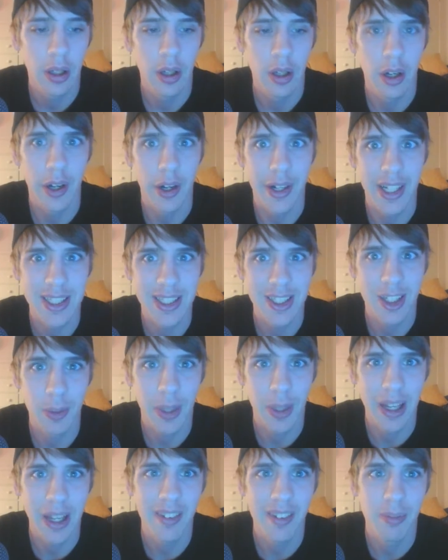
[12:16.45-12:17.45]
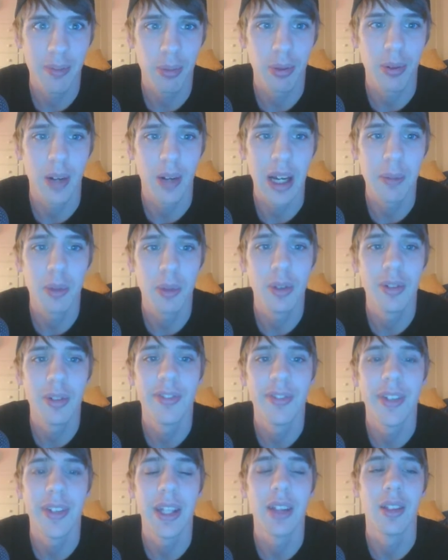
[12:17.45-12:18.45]
Alright, next card we have Primal
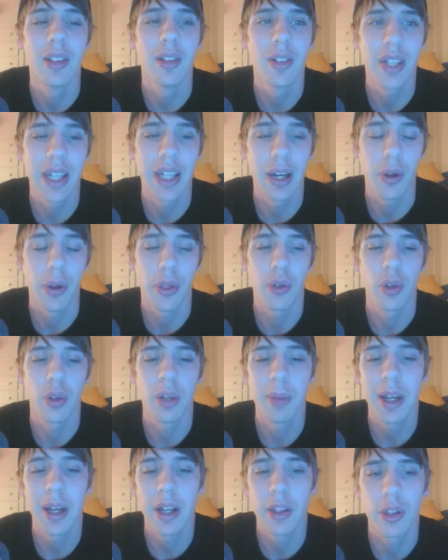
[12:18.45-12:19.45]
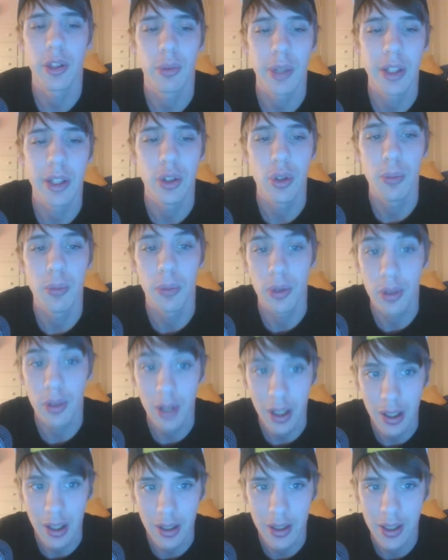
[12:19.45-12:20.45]
Fin Lookout. 3 mana 3/2
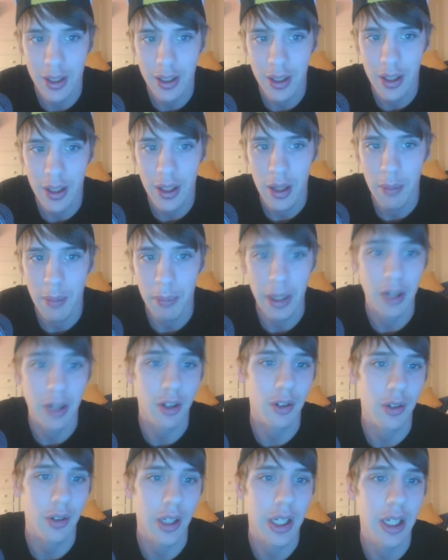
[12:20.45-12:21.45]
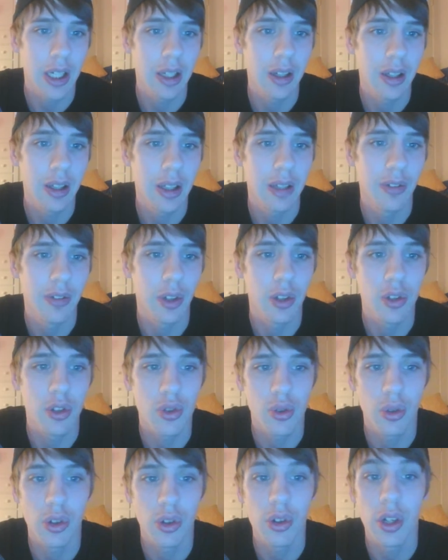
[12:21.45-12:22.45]
Murloc. Battle cry: if you
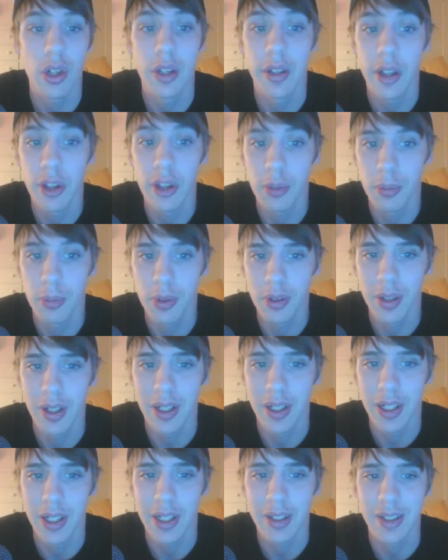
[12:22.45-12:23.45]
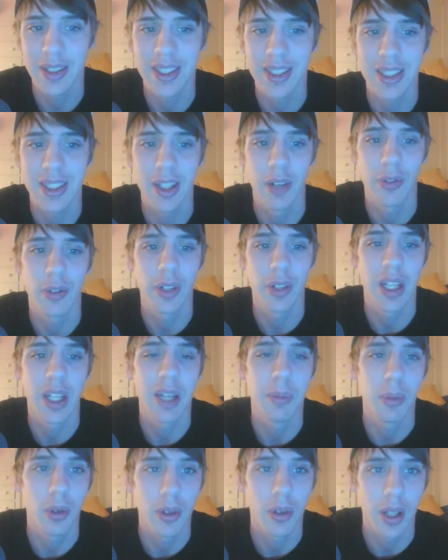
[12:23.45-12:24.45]
control another Murloc, discover a
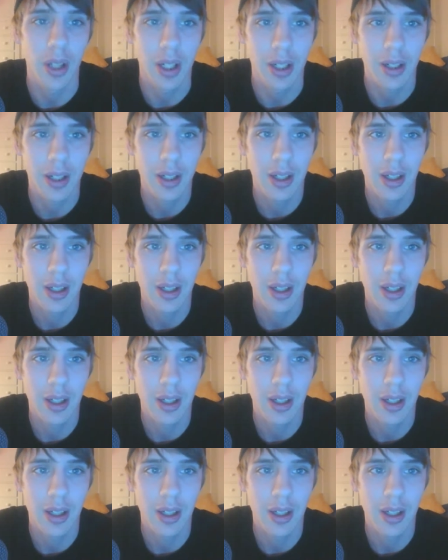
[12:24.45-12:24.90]
Murloc.